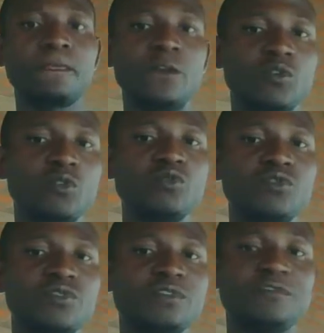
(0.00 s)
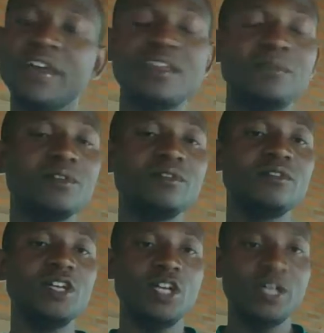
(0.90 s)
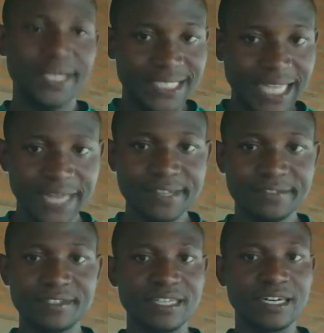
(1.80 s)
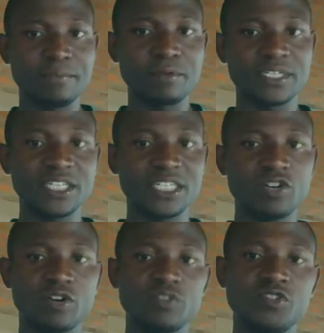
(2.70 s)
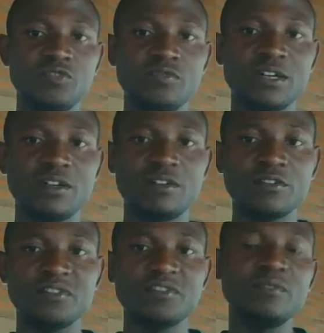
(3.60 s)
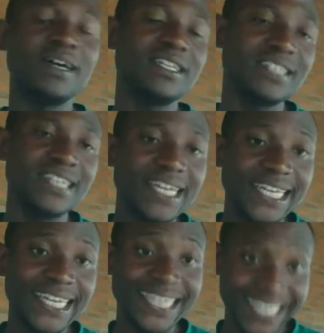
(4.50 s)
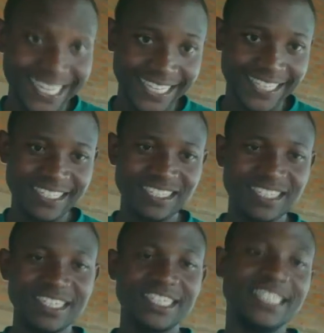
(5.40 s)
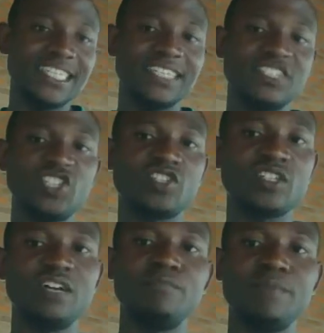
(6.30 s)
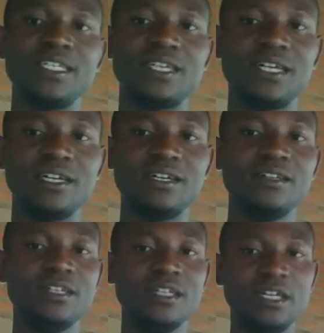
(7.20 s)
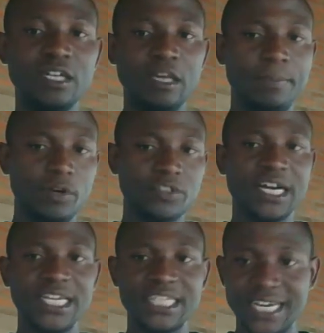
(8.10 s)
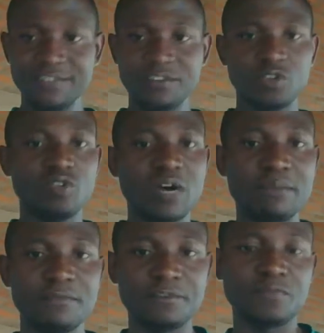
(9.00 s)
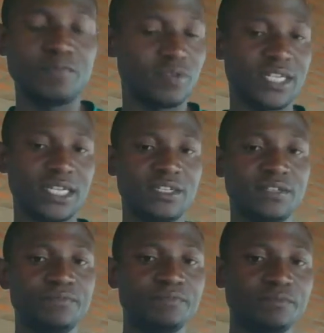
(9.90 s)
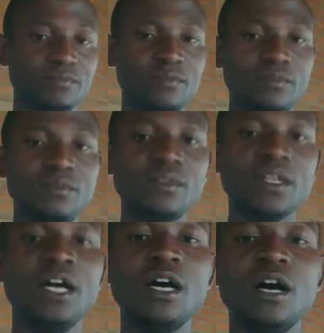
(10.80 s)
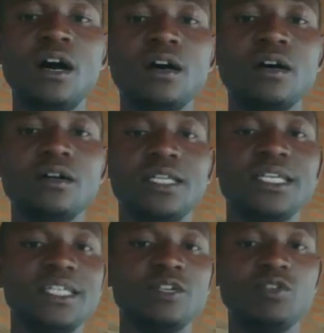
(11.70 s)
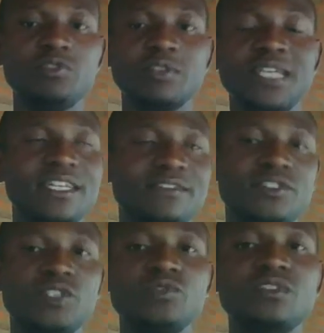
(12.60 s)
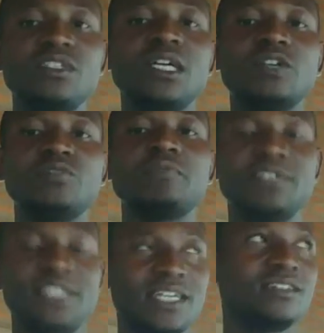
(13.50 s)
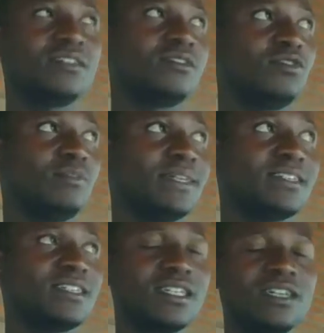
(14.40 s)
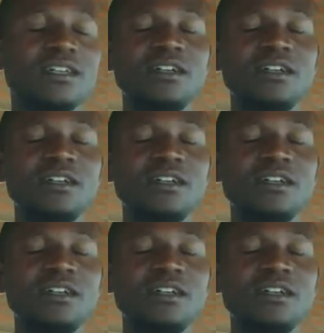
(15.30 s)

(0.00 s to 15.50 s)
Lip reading: goods. Furthermore, tariffs protect consumers in case just government impose high tariffs on harmful product. Like also tariffs used to protect domestic